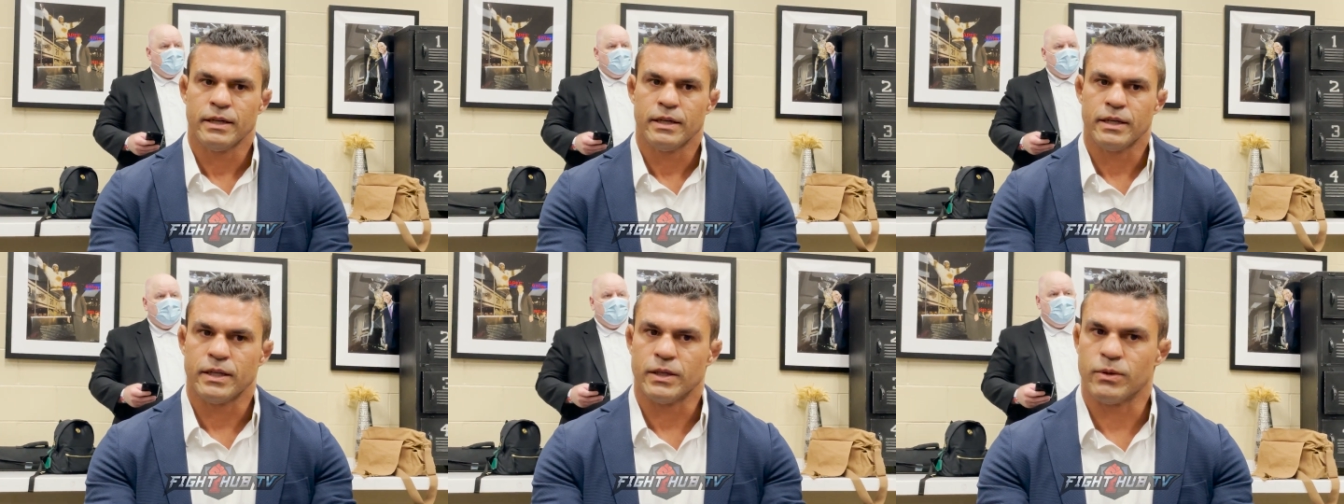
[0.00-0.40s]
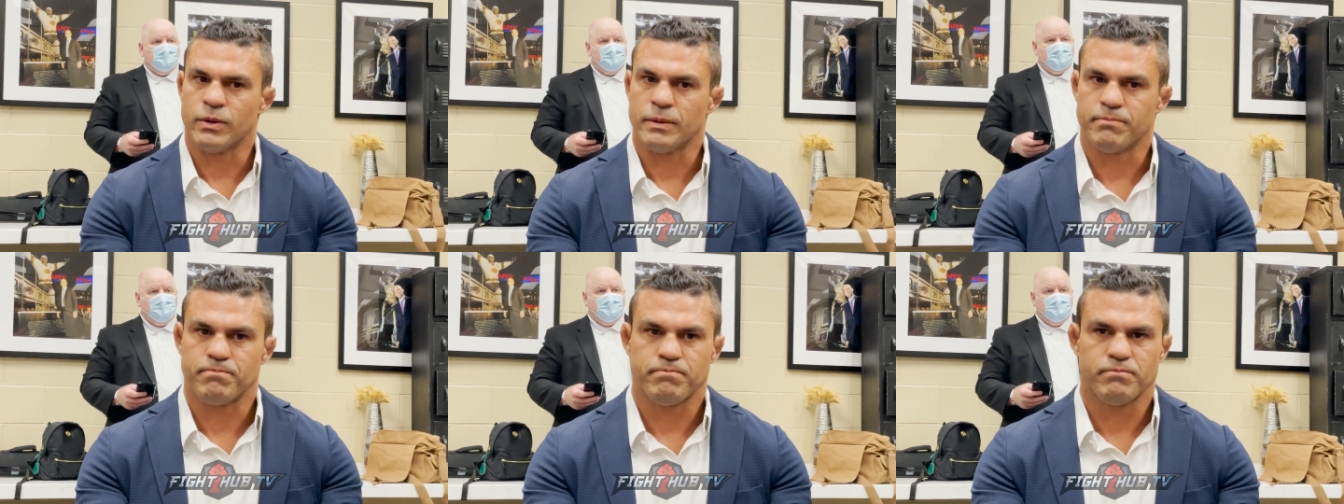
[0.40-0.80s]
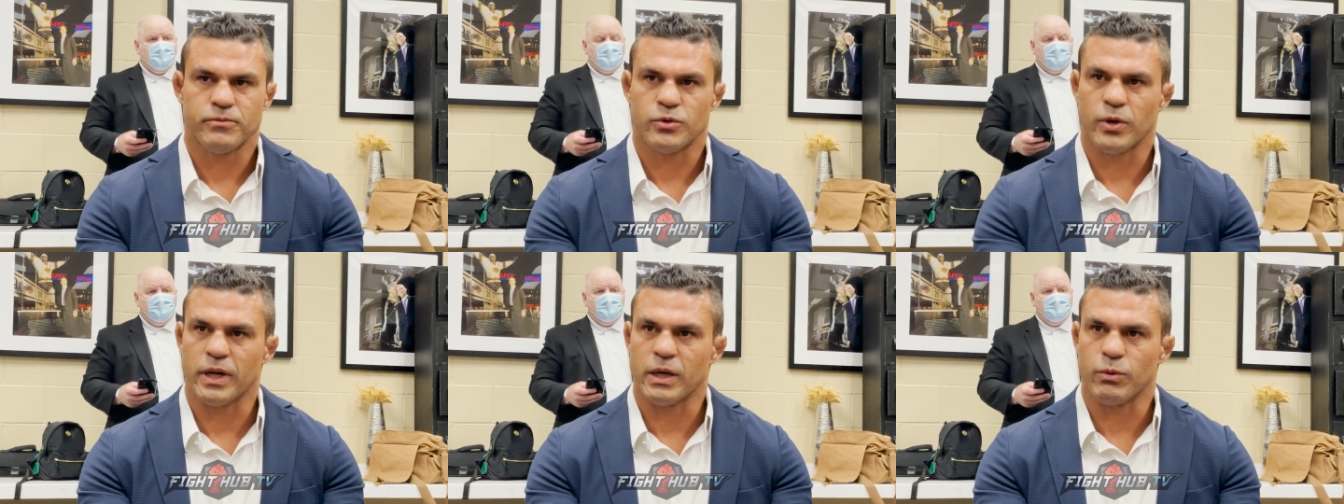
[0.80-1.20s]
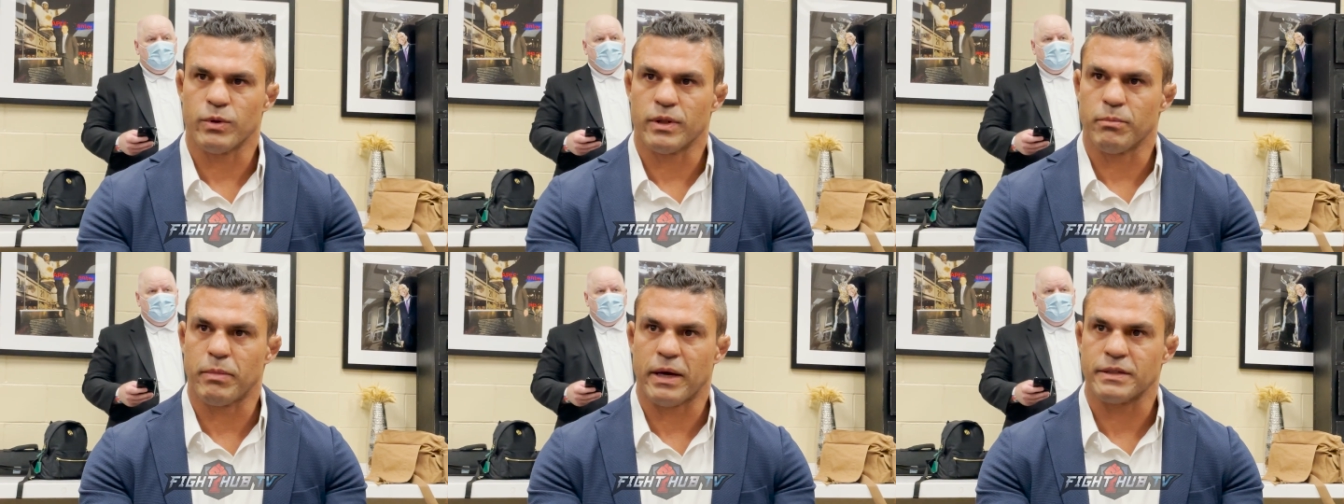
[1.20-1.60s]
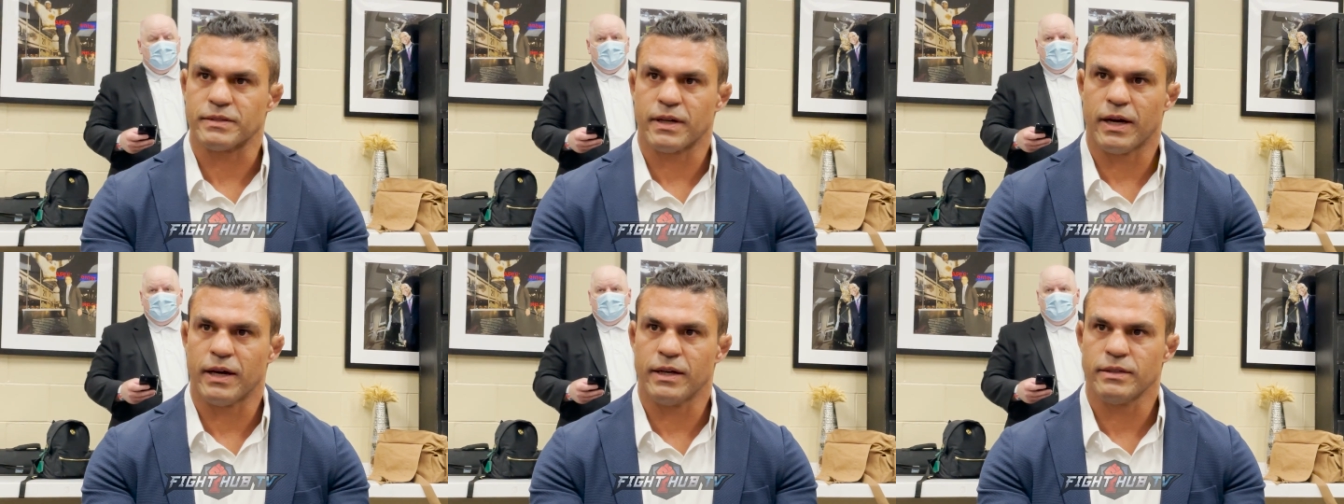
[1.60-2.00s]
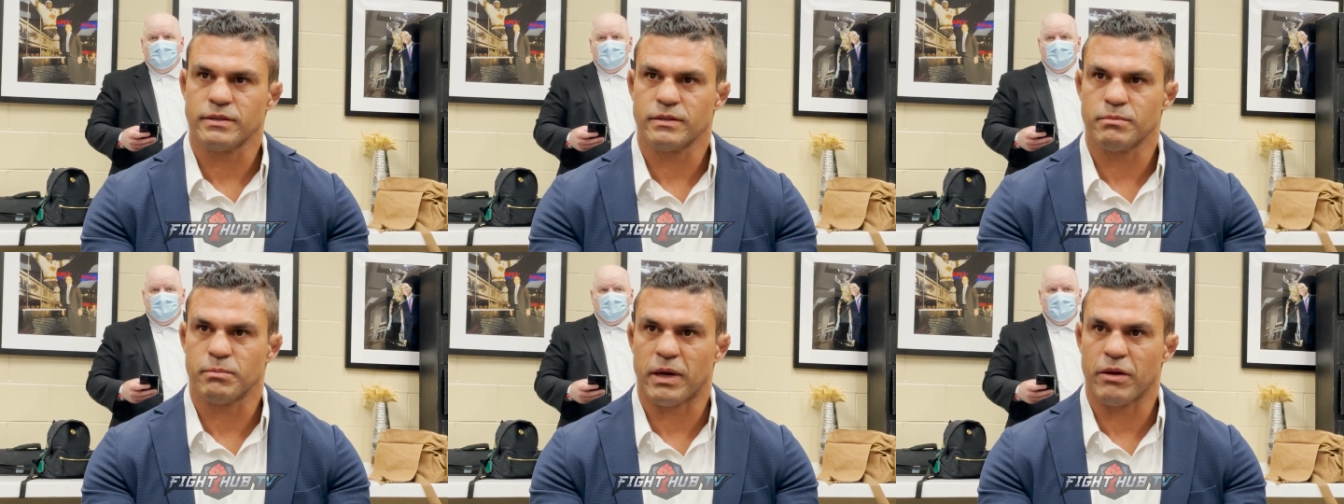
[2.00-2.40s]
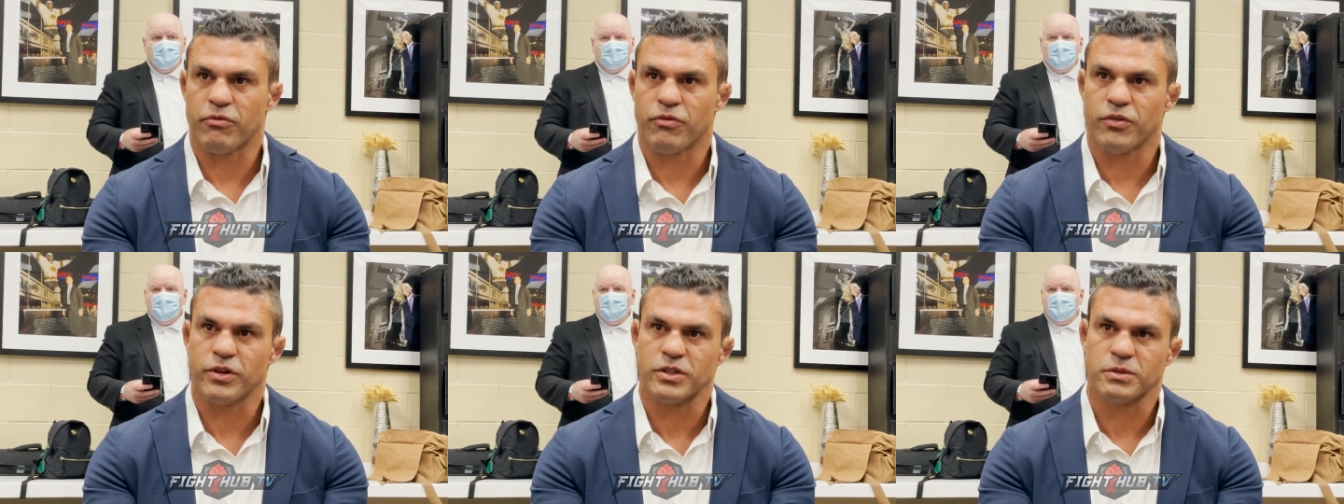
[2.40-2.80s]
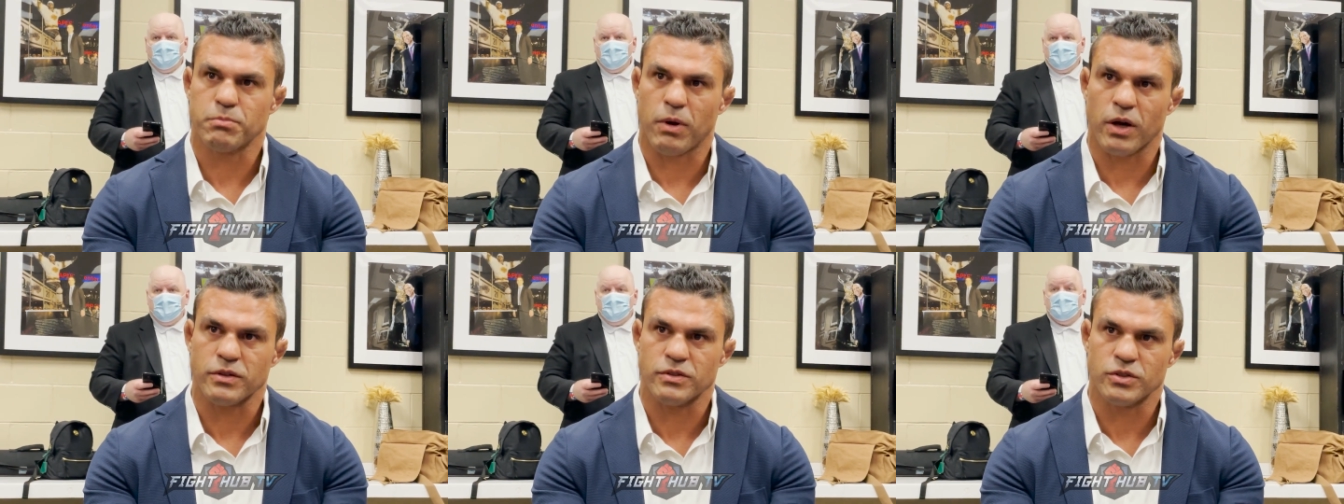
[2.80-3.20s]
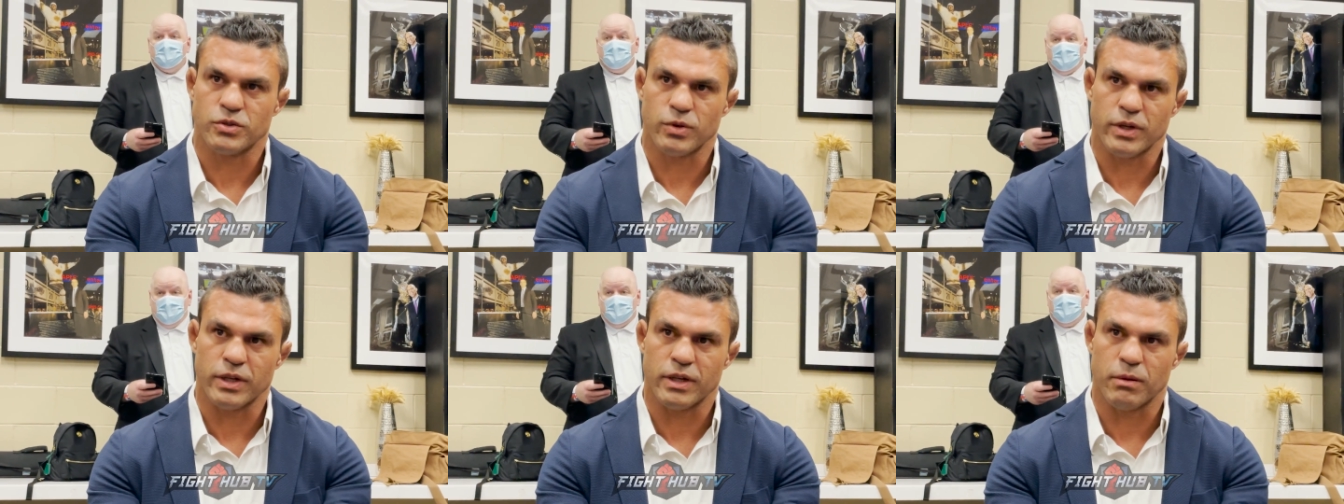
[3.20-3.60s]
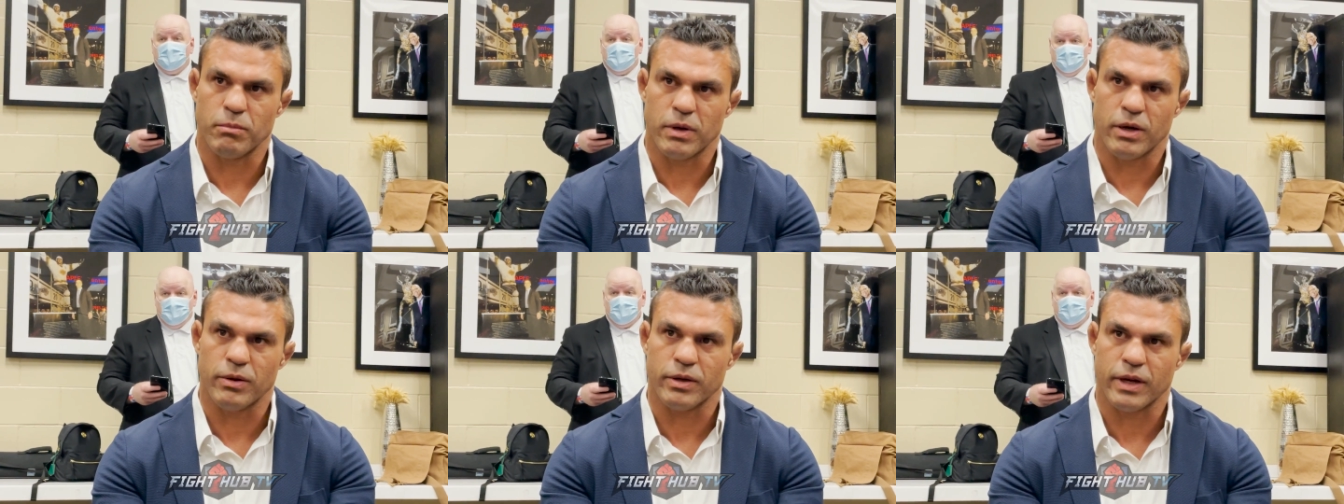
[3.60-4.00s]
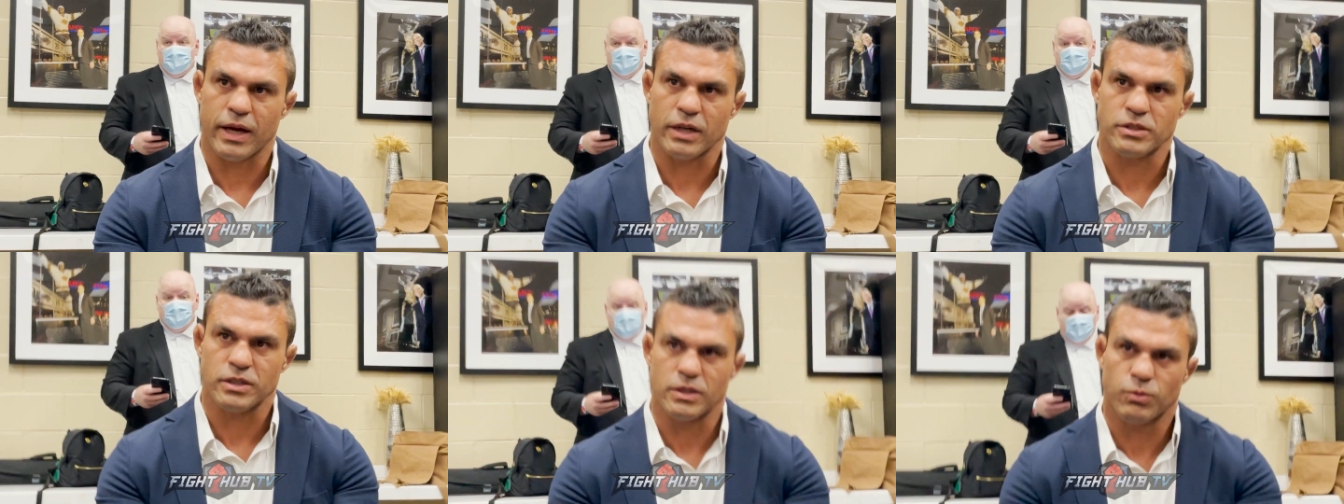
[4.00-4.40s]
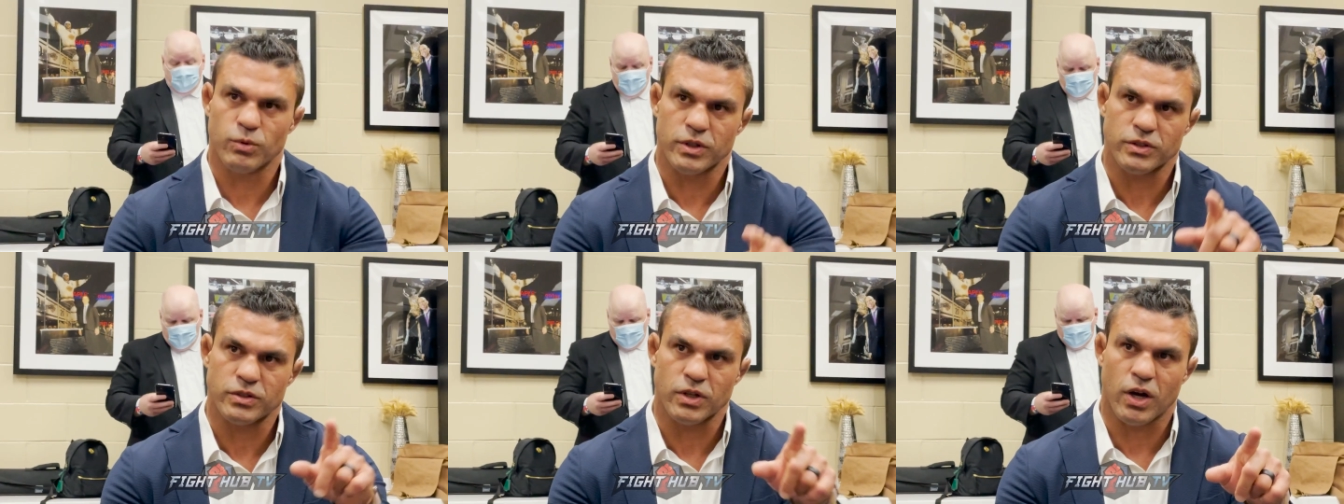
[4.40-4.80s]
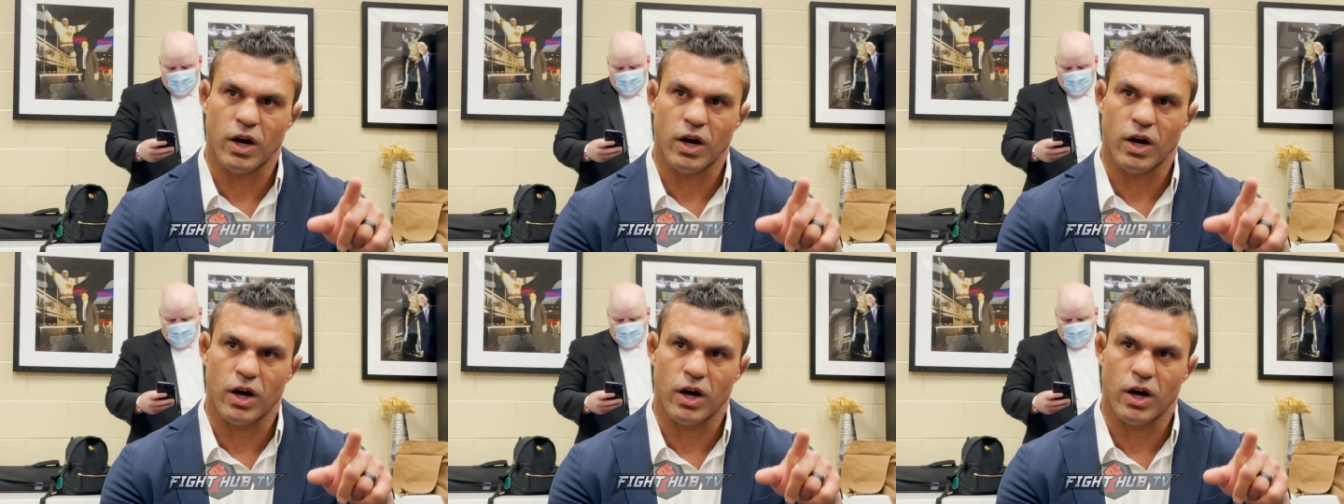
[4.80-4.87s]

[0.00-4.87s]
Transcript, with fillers: You know, I trained with the best guys. My first boxing training in America actually was